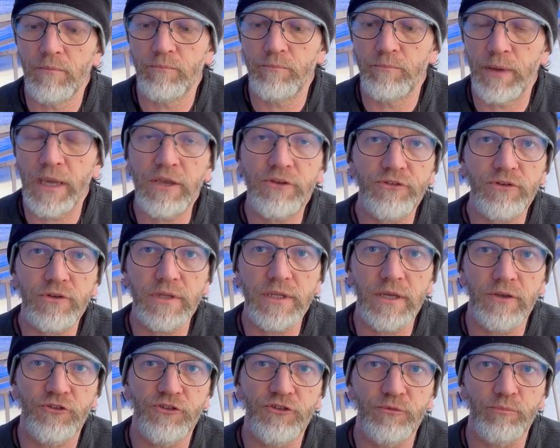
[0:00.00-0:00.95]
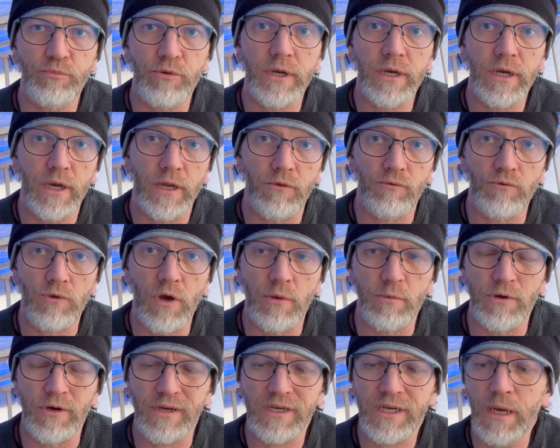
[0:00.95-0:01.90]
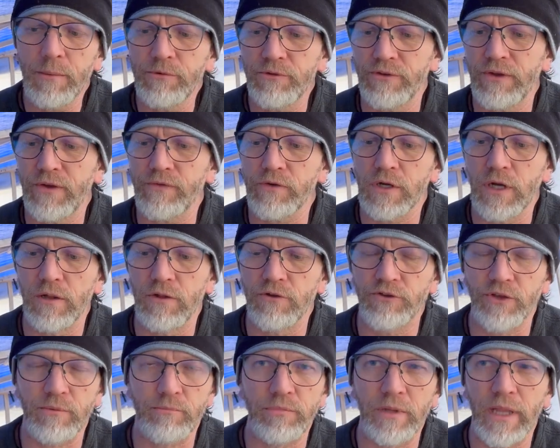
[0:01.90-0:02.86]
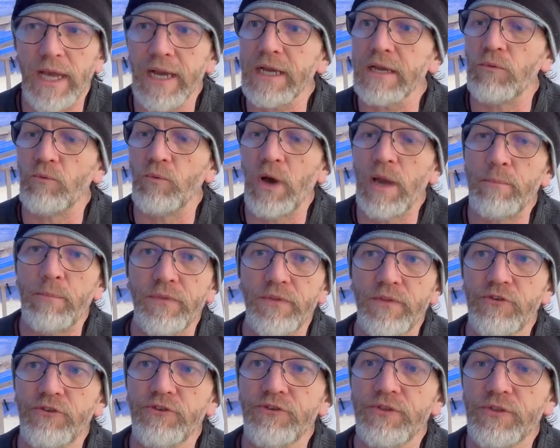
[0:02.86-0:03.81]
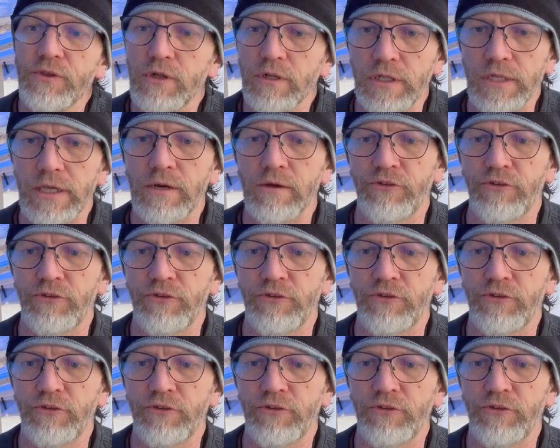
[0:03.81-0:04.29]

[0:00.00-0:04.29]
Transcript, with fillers: basically a spray-on rubber. It comes in different colors like black and white, but this is the clear